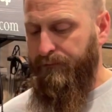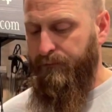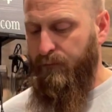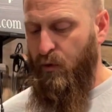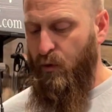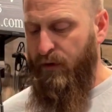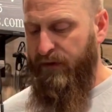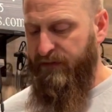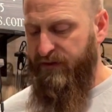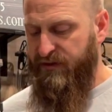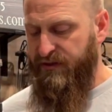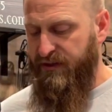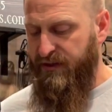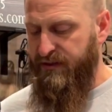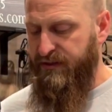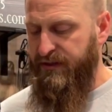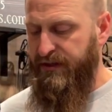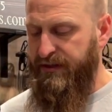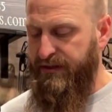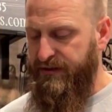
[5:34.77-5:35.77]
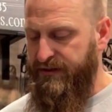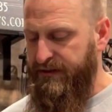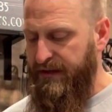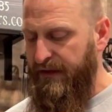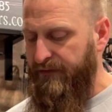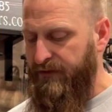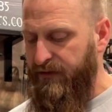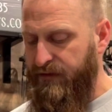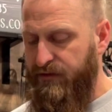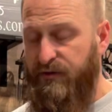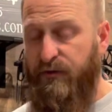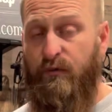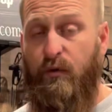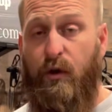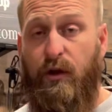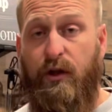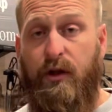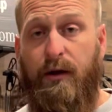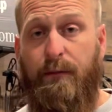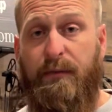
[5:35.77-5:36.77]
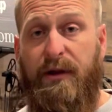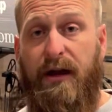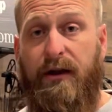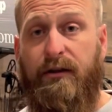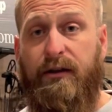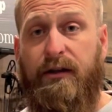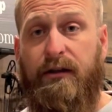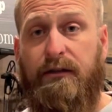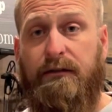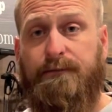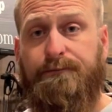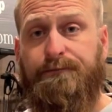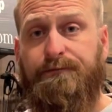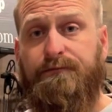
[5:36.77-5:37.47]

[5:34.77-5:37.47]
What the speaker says: but we have a 60 and a 70. So if you want to come down here,